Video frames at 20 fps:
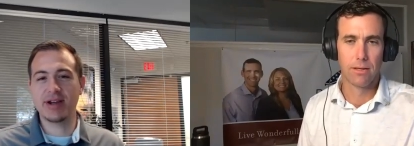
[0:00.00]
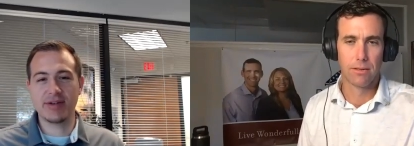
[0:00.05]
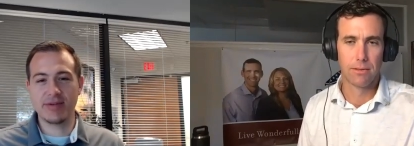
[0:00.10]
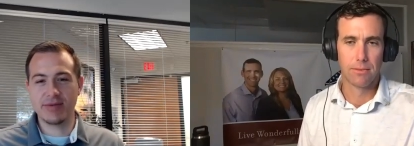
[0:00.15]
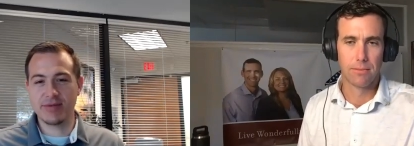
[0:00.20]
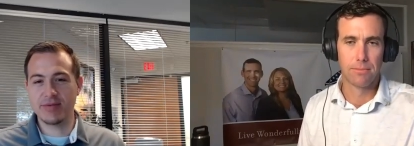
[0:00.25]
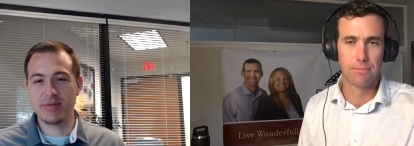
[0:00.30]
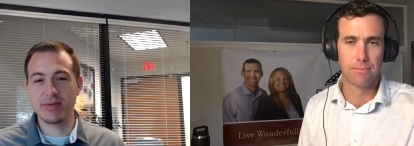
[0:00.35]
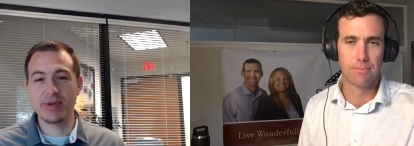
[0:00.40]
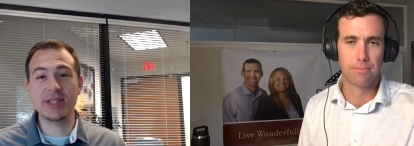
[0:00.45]
Speaker 1: to
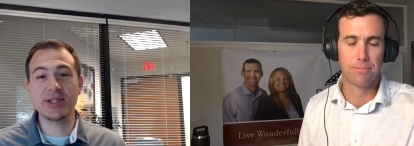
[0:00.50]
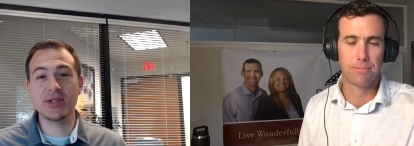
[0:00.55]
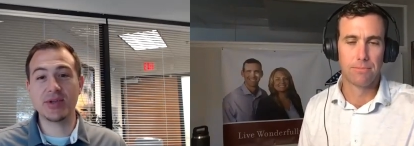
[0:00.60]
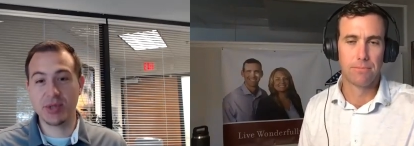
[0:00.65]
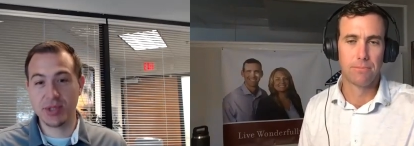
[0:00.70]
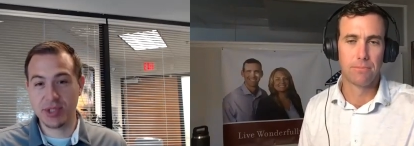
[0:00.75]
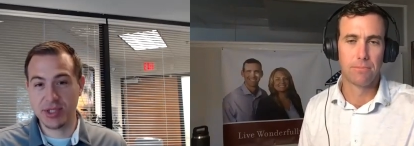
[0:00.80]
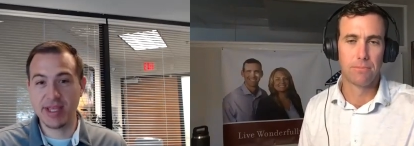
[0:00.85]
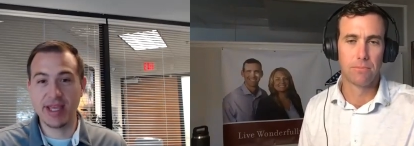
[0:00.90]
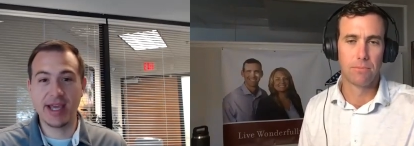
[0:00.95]

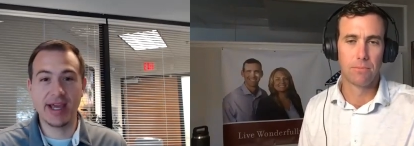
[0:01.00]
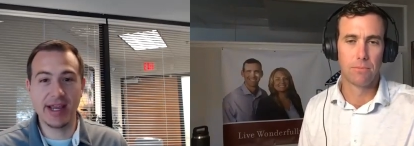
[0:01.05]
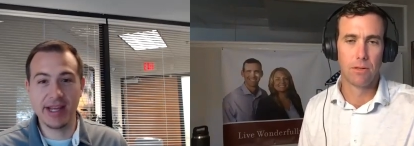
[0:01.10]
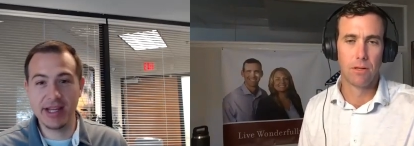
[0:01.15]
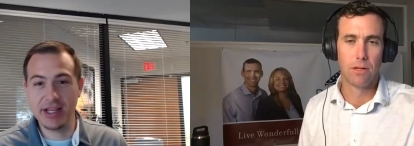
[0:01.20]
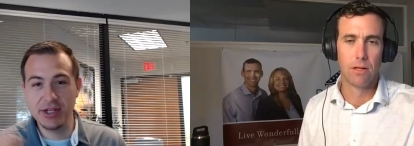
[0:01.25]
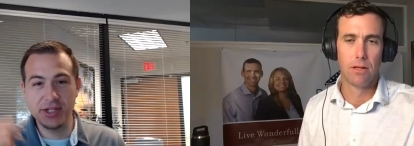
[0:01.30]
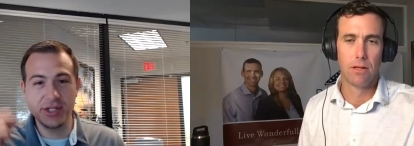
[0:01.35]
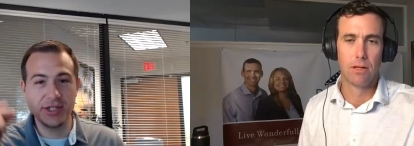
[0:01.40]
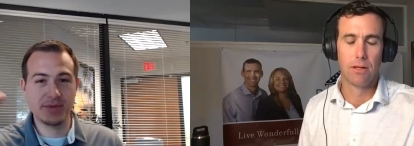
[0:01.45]
research that, and
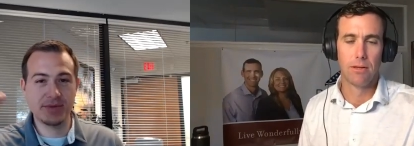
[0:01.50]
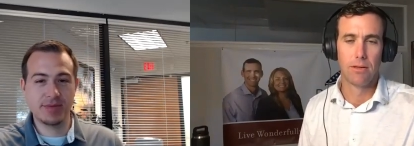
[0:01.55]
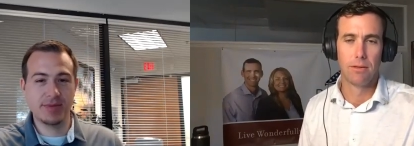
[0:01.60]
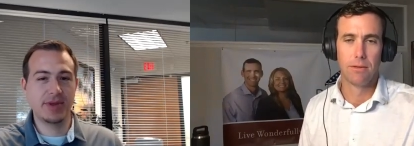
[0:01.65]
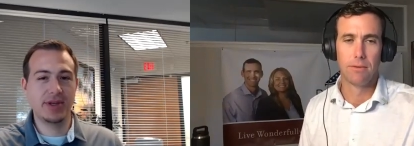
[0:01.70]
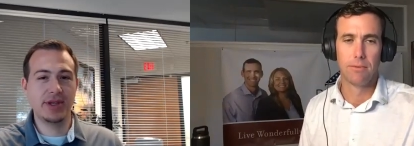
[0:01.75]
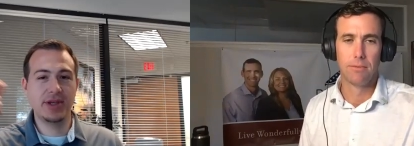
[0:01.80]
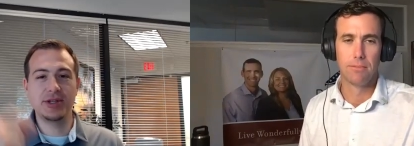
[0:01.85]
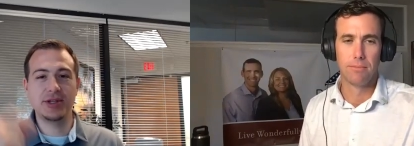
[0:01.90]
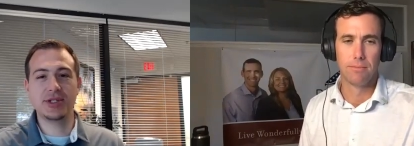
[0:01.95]
you just
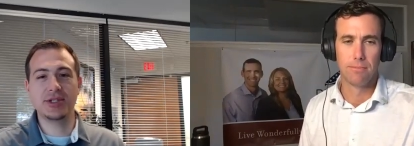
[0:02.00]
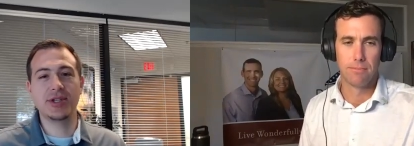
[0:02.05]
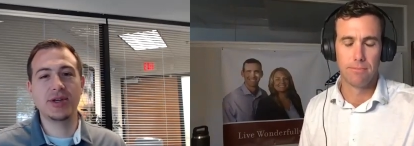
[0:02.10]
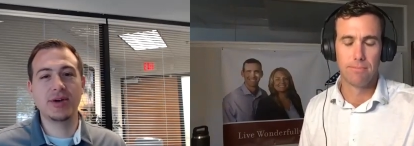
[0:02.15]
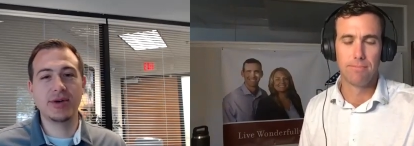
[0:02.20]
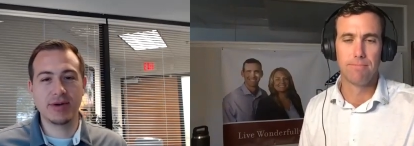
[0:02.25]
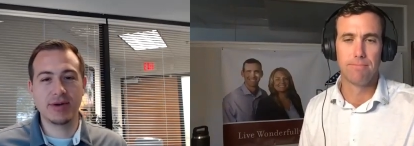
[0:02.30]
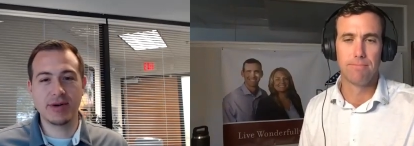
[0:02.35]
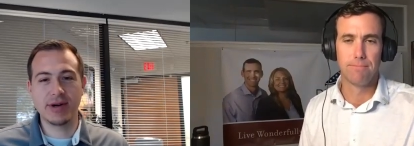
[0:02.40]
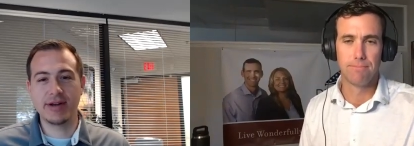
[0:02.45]
you just
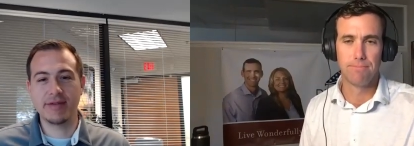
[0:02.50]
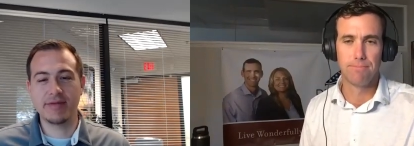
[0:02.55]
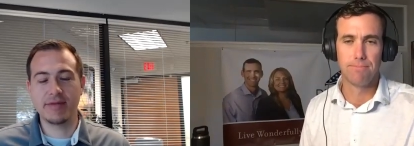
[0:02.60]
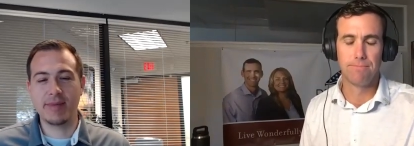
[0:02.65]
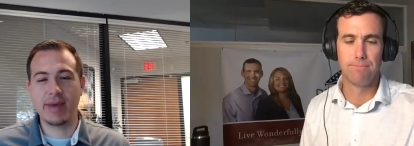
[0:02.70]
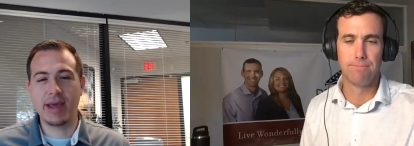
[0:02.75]
know it right off the